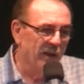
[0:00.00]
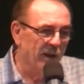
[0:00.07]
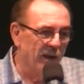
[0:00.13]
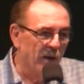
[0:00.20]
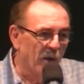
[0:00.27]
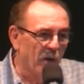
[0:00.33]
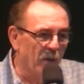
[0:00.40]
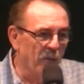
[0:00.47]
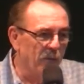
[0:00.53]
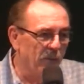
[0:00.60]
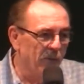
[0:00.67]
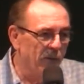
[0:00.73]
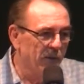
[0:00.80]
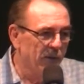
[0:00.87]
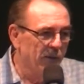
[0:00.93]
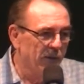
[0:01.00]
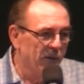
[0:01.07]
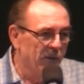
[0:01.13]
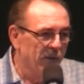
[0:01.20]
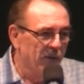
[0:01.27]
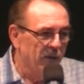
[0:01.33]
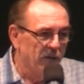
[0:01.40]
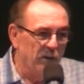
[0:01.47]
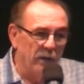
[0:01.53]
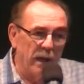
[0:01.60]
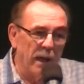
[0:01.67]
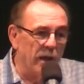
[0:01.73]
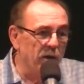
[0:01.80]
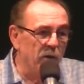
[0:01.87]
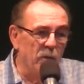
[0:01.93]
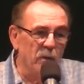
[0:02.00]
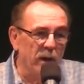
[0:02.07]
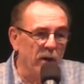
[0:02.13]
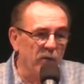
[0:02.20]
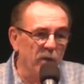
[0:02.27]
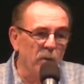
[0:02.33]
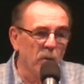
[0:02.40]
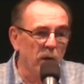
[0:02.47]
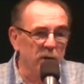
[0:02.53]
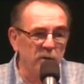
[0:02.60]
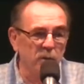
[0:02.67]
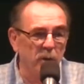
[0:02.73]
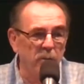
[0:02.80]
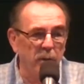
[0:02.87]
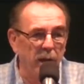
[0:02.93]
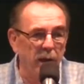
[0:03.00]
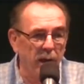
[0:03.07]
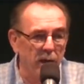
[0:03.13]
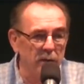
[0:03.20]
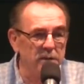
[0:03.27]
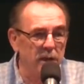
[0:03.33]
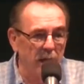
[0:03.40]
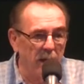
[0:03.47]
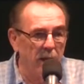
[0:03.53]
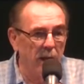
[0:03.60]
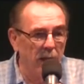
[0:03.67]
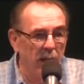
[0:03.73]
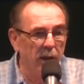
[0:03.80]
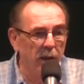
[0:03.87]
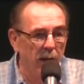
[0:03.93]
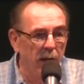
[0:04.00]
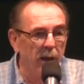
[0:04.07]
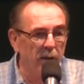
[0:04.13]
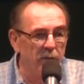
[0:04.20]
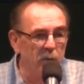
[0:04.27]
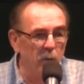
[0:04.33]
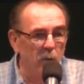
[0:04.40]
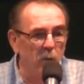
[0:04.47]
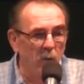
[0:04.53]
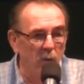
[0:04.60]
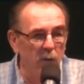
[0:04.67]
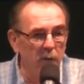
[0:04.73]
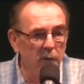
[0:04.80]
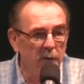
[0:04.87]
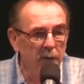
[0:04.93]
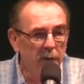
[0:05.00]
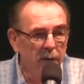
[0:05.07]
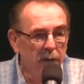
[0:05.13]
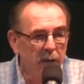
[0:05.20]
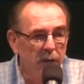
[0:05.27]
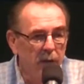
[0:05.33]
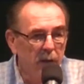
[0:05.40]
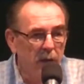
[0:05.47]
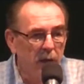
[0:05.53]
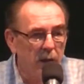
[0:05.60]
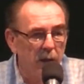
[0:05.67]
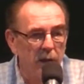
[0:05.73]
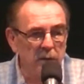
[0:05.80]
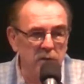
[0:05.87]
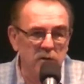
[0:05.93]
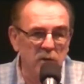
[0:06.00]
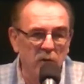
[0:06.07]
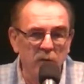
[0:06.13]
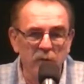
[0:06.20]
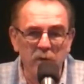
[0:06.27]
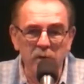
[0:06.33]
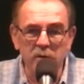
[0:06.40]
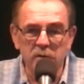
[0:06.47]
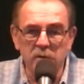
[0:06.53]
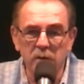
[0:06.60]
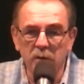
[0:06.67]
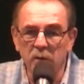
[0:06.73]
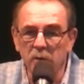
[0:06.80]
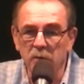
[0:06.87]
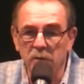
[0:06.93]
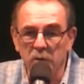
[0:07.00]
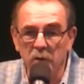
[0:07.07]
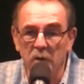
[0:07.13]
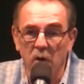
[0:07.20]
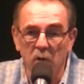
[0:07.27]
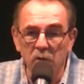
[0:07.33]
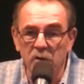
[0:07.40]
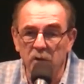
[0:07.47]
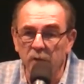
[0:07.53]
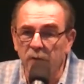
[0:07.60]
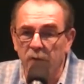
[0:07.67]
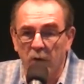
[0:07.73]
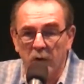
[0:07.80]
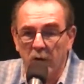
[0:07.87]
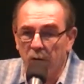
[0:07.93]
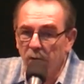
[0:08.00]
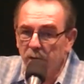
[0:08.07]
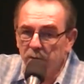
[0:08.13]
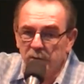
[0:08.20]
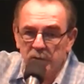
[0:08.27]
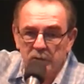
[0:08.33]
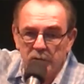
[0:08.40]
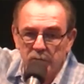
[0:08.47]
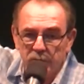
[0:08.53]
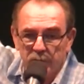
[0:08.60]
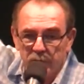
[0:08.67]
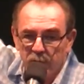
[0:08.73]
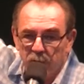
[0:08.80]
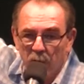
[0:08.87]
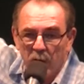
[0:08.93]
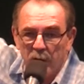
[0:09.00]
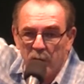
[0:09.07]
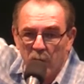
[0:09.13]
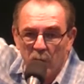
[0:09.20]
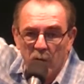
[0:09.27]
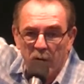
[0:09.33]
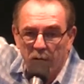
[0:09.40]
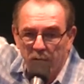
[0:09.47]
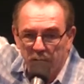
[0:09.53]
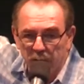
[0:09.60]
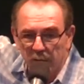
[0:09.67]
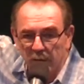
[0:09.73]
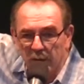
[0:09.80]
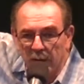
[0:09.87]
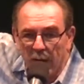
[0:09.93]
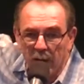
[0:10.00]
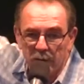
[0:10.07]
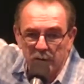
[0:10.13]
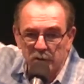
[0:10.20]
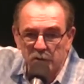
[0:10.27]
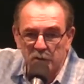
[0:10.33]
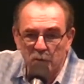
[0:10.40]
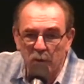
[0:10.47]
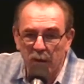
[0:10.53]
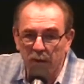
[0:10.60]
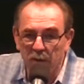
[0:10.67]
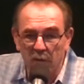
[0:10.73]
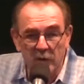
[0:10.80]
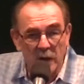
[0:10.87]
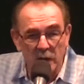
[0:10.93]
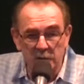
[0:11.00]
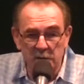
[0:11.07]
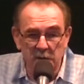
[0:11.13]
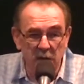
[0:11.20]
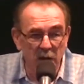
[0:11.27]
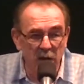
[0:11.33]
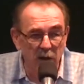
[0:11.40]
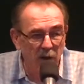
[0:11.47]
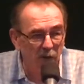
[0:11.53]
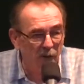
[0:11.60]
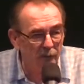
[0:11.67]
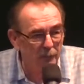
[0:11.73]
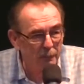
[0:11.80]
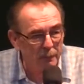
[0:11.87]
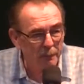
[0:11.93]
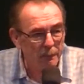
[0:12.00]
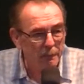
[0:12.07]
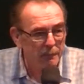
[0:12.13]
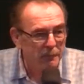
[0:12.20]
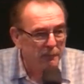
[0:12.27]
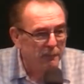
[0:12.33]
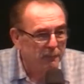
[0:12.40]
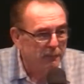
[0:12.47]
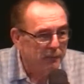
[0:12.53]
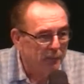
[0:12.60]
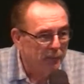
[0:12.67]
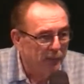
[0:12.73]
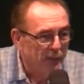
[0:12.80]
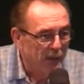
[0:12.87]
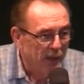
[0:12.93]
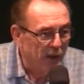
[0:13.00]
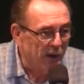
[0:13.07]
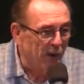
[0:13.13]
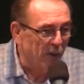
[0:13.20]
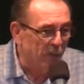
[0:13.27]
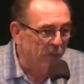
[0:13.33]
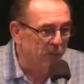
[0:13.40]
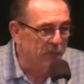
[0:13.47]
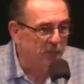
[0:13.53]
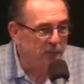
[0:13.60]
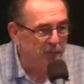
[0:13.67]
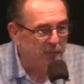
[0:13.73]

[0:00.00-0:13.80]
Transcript: Hello. You can't do whatever you want to at my house. I, I, I have the rule. And so if you, you do go too far, it's front door and out in the street. You're not staying here? Hello?